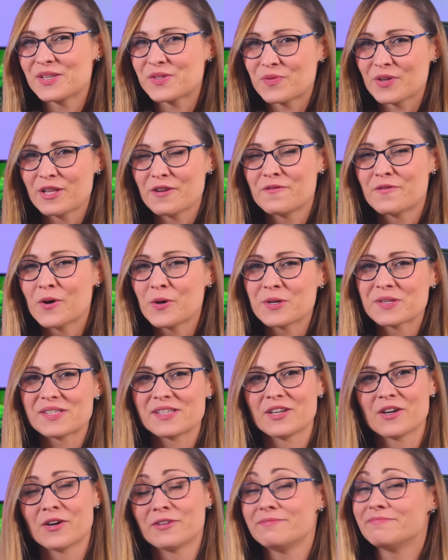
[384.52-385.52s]
is really
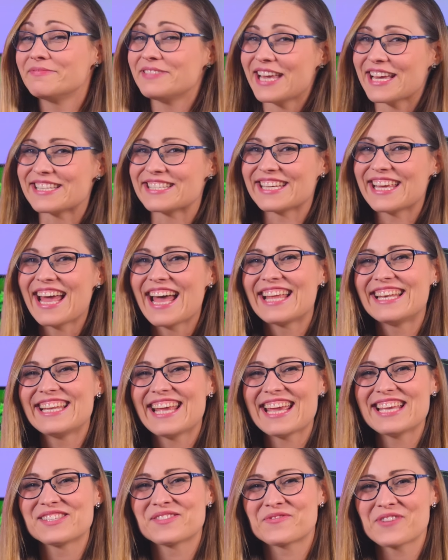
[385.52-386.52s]
focusing on, yet again,
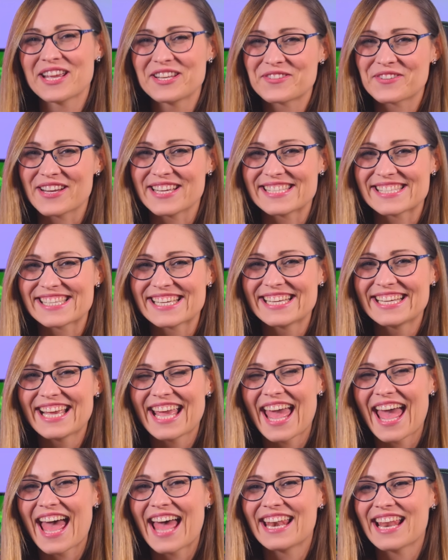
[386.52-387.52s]
is ray
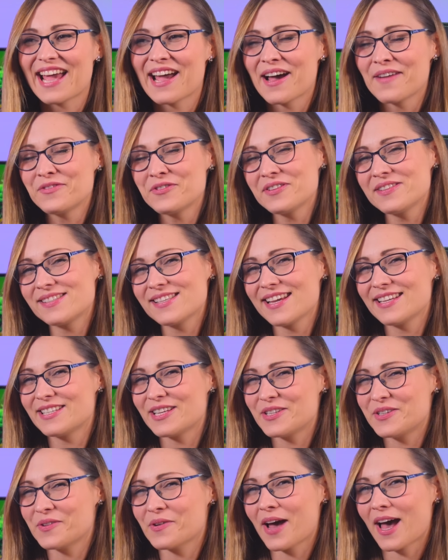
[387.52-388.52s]
tracing, and I have to say
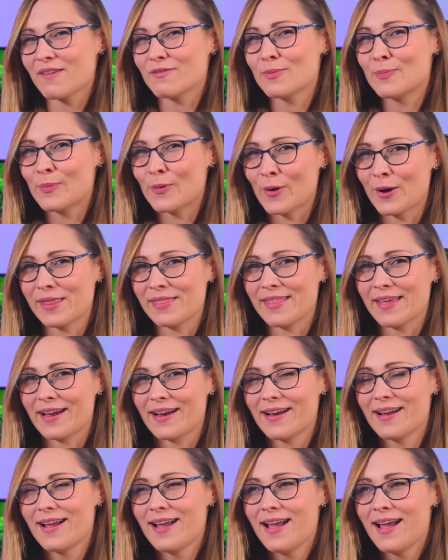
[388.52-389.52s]
they do have a point
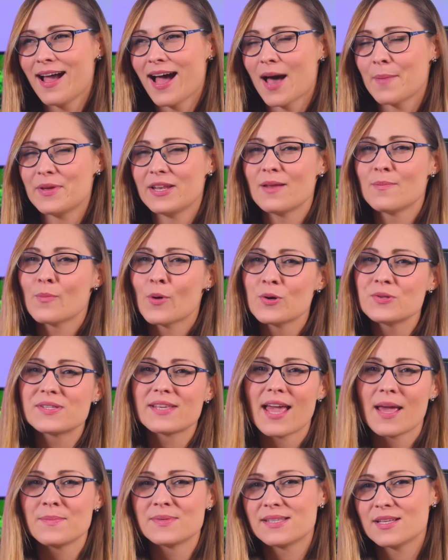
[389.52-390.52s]
there. I mean, in most
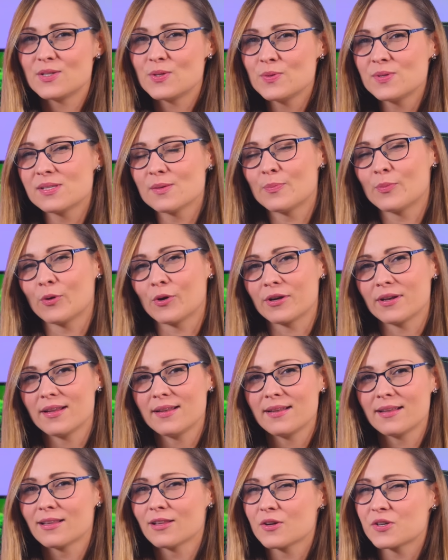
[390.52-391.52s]
games that do support
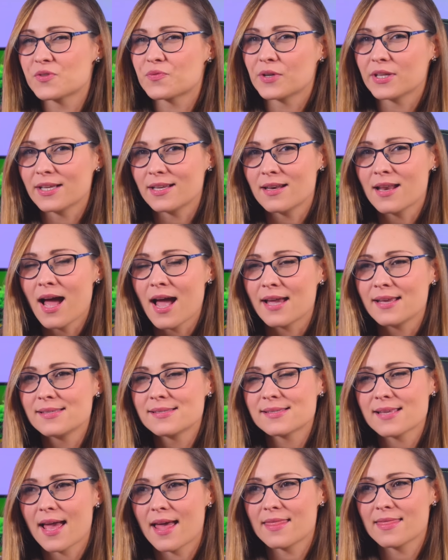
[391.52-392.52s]
it, it looks really
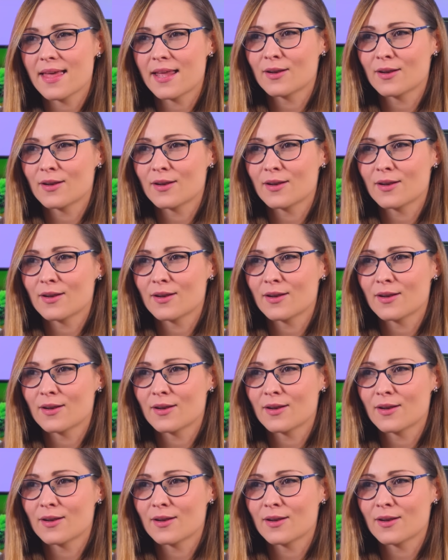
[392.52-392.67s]
nice, and